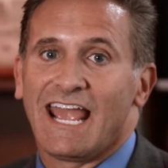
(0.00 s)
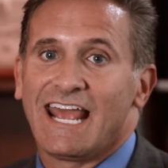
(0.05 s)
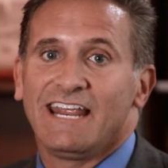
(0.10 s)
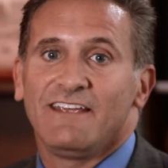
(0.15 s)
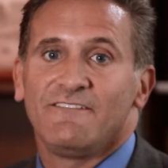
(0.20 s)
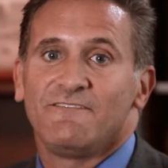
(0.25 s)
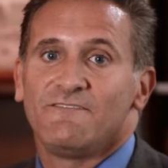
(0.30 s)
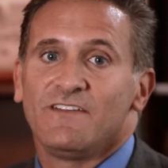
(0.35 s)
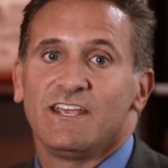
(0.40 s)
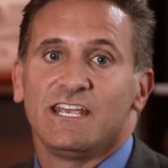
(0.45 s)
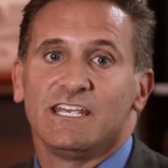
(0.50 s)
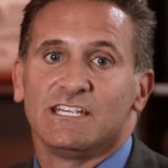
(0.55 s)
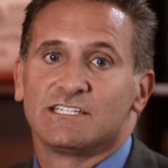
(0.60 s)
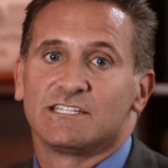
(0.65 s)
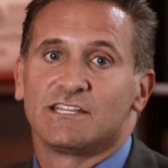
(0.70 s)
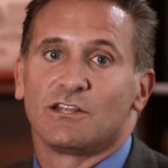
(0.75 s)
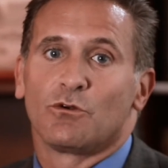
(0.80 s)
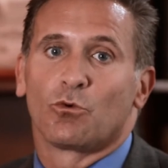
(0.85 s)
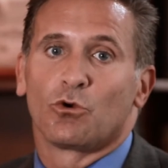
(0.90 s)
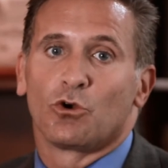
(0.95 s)
any
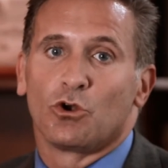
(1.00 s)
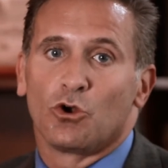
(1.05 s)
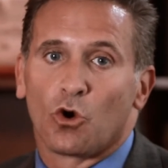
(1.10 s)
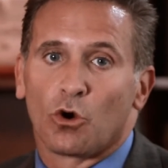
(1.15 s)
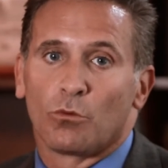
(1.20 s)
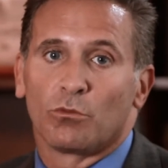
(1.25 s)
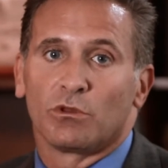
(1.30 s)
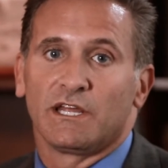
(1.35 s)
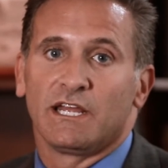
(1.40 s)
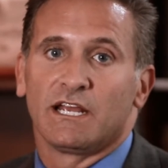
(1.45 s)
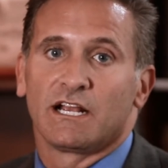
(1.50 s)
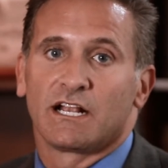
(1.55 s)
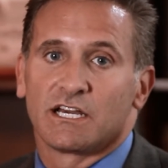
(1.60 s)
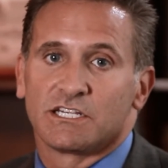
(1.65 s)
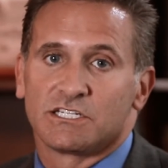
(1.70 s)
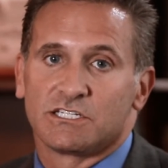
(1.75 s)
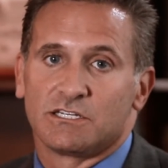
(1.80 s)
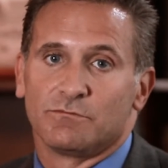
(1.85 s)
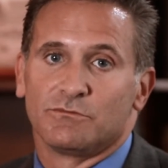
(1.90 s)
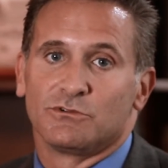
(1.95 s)
fees that we're normally
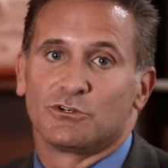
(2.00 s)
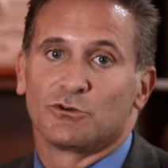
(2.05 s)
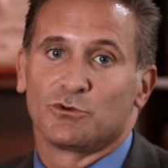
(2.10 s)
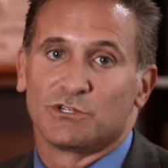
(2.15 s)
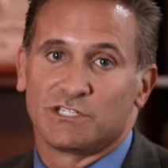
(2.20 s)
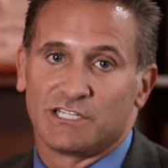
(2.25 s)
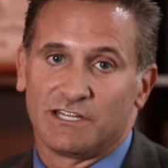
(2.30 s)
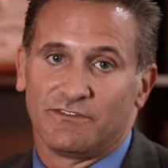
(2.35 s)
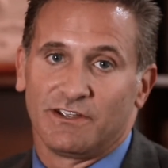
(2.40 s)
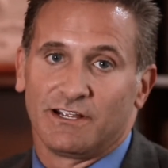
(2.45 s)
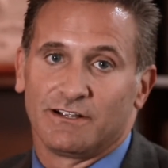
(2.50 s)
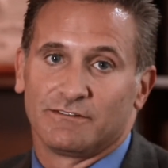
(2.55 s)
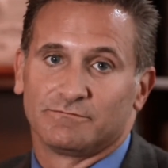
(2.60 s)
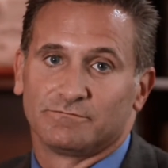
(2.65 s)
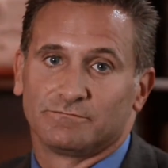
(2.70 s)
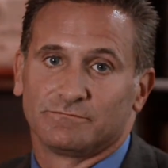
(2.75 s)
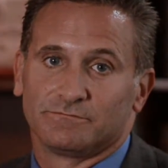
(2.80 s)
accustomed to receiving.